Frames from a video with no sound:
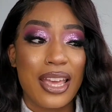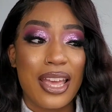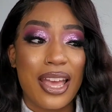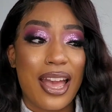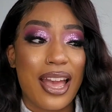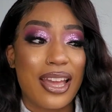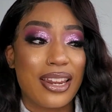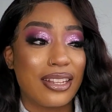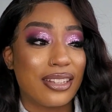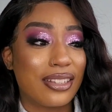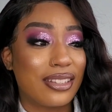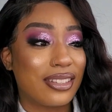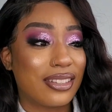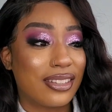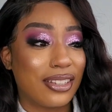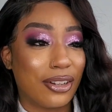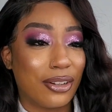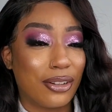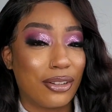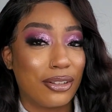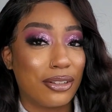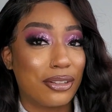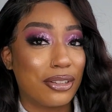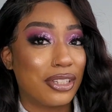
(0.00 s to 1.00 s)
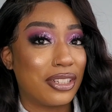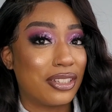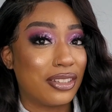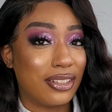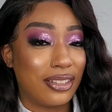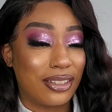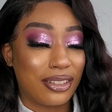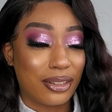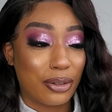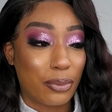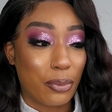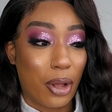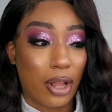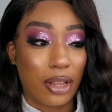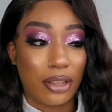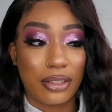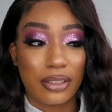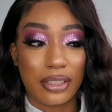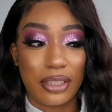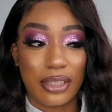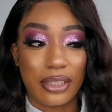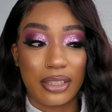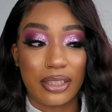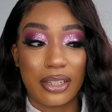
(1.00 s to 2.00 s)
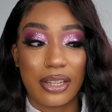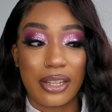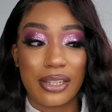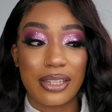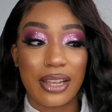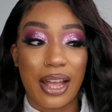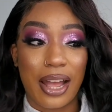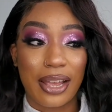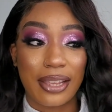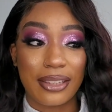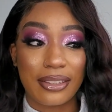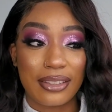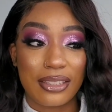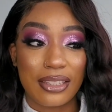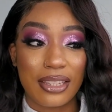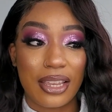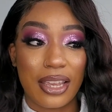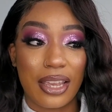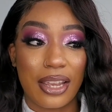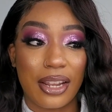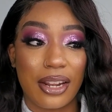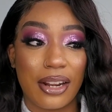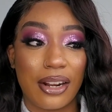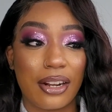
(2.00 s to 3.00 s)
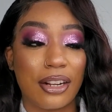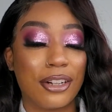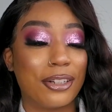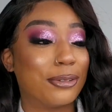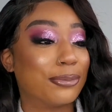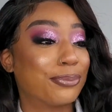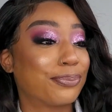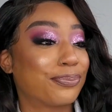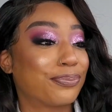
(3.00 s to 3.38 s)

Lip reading: and it's still in decent quality. It's icy hair,